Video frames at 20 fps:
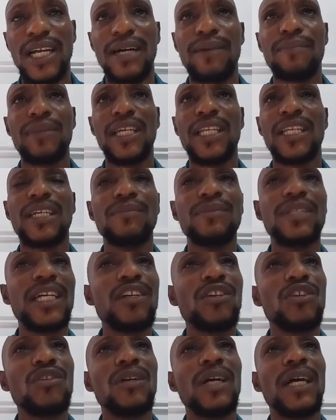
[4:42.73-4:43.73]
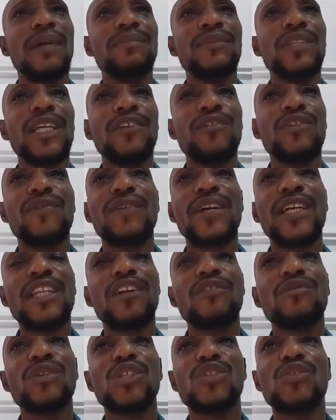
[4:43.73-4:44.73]
I mean, um, the, um, the
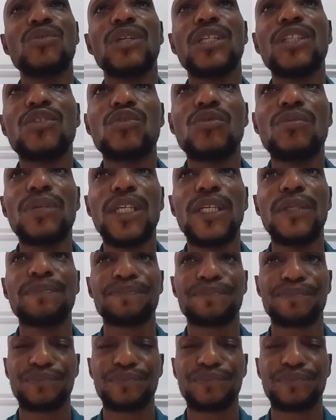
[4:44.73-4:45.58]
refinery is going to be